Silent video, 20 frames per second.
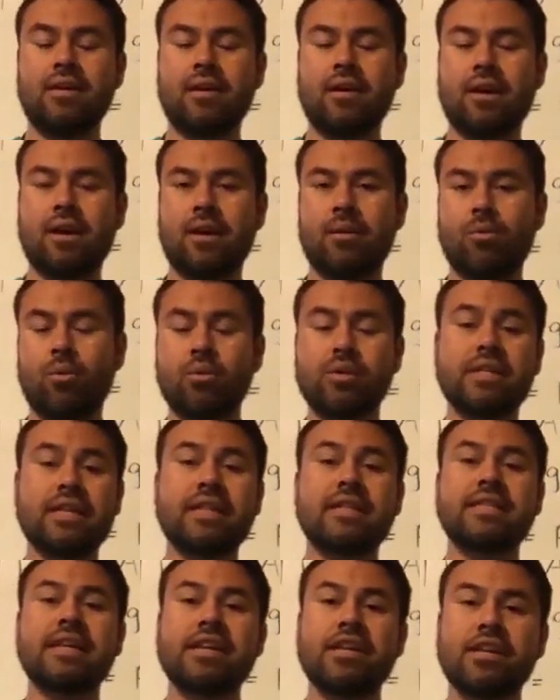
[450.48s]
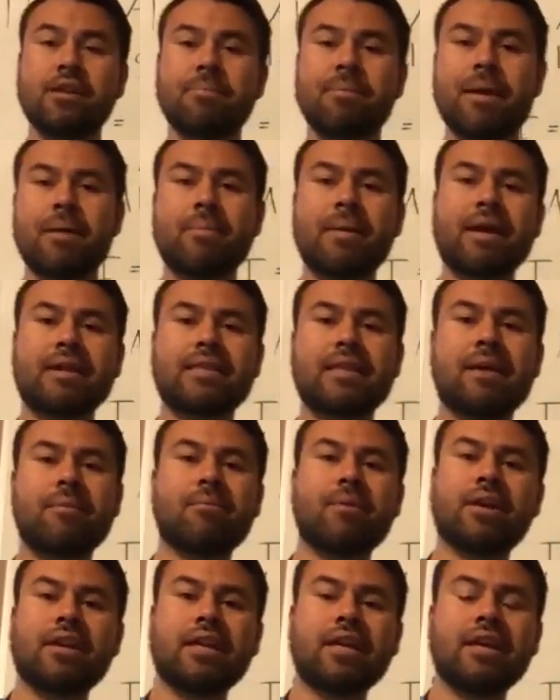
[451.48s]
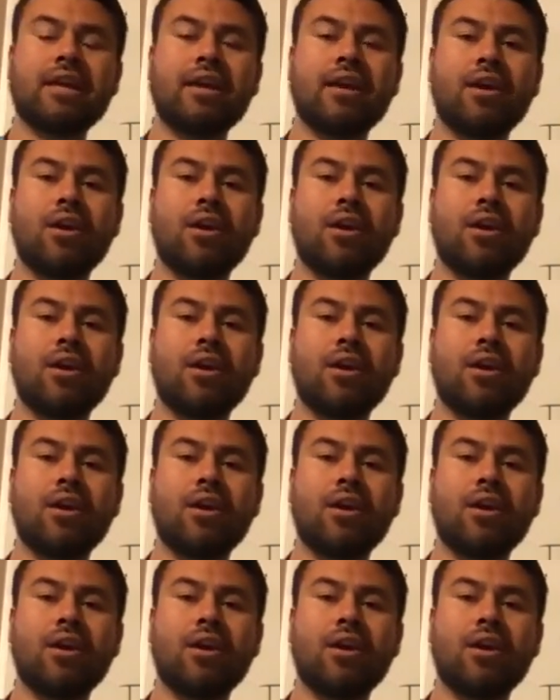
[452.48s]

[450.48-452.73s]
or did it take you to pay back that money,